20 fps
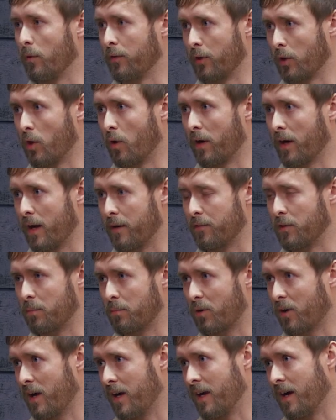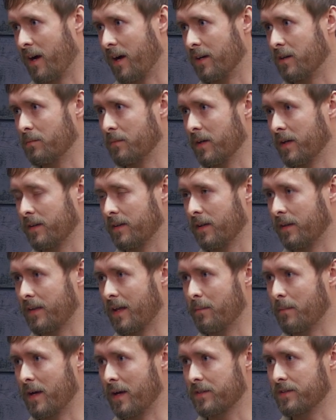when they're going after a prey item, and, and
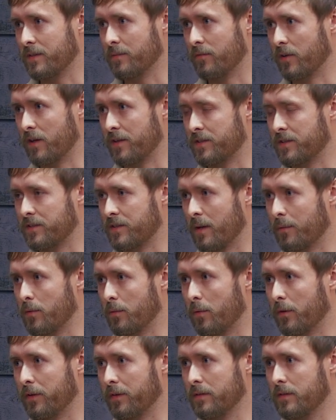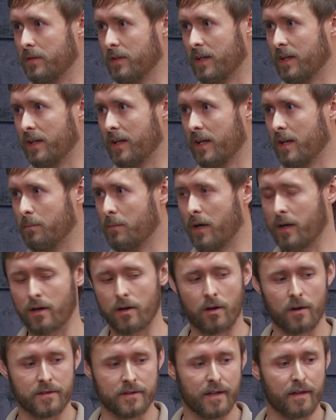that makes them very susceptible to getting hit by cars.